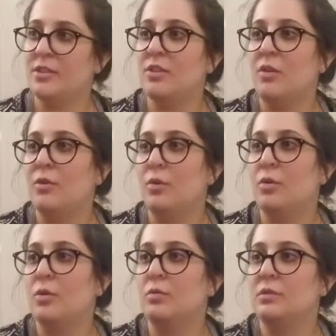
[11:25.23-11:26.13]
a novel
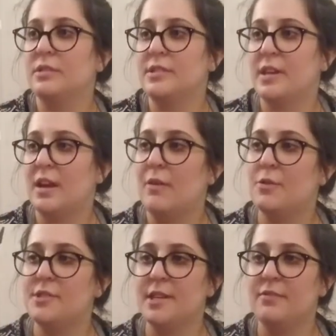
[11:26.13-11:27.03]
called
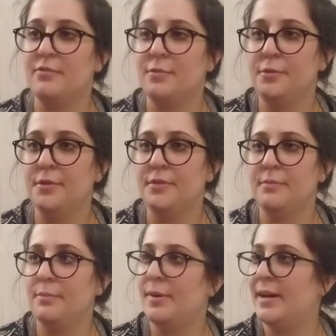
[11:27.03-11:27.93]
Aus den
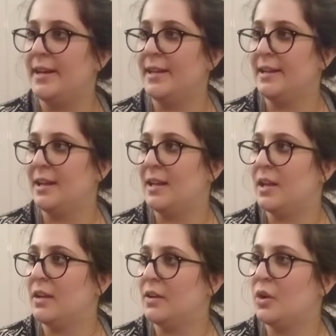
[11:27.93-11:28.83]
Fugen by
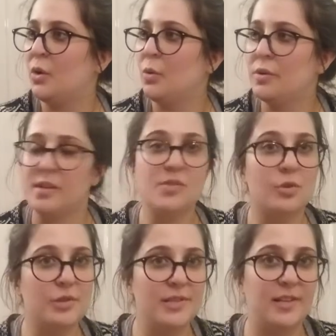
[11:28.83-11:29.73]
Alain-Claude
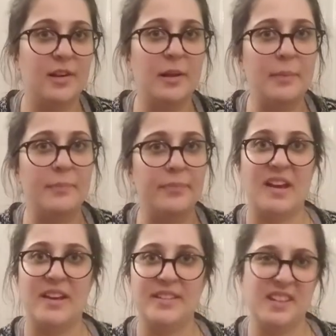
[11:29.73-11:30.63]
Sulzer.
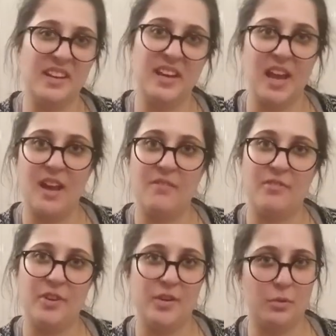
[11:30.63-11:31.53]
I didn't care
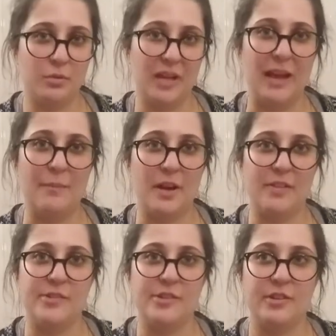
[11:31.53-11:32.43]
for it all that
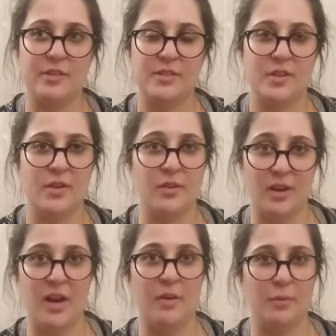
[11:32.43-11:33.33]
much, so
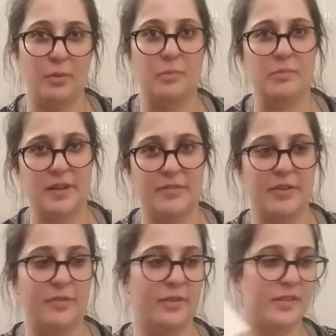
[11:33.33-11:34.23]
I will get
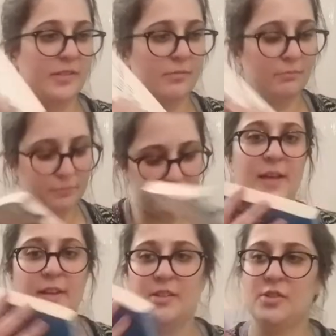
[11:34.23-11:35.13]
rid of this.
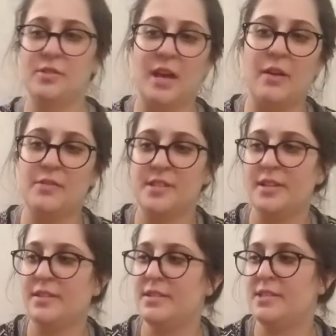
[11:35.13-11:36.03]
Then Sue
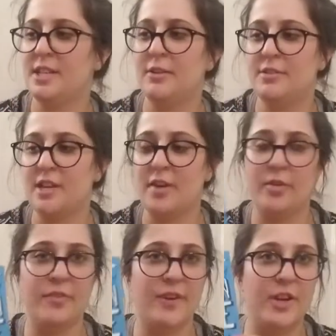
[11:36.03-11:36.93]
Townsend, The Secret
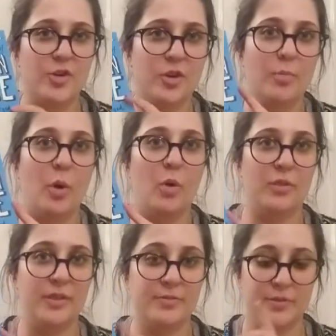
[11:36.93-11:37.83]
Diary of Adrian
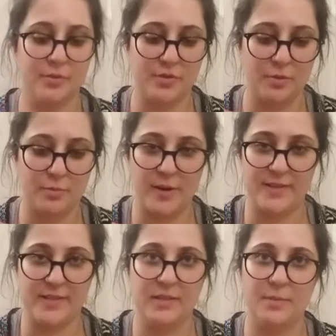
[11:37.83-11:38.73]
Mole. This was also a
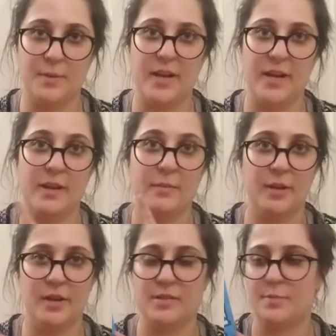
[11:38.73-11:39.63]
present by my
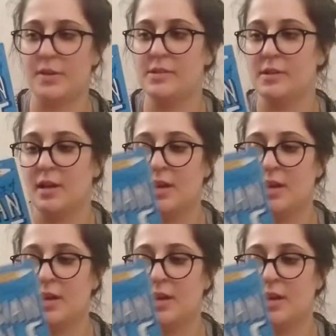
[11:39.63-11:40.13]
husband,